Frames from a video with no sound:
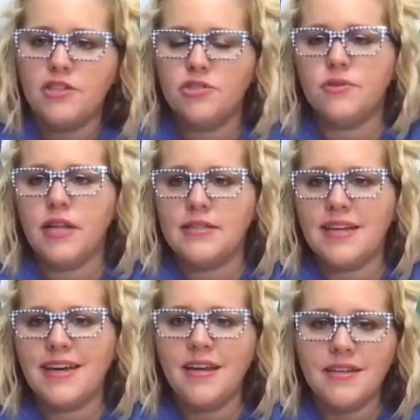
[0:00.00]
I just realized
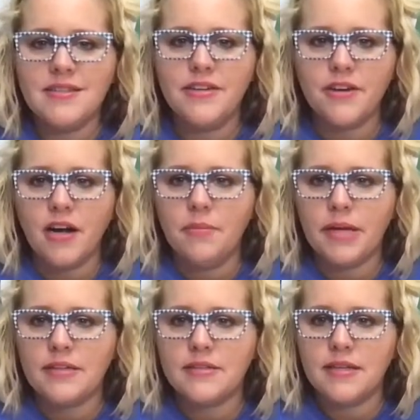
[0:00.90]
I cannot see your
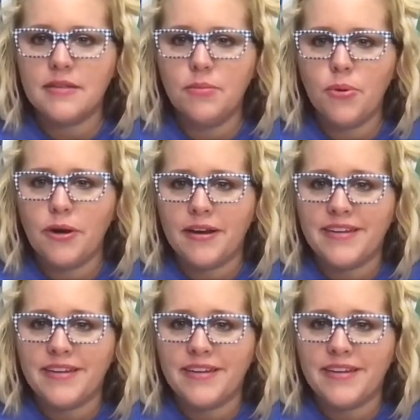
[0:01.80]
comments. That's important.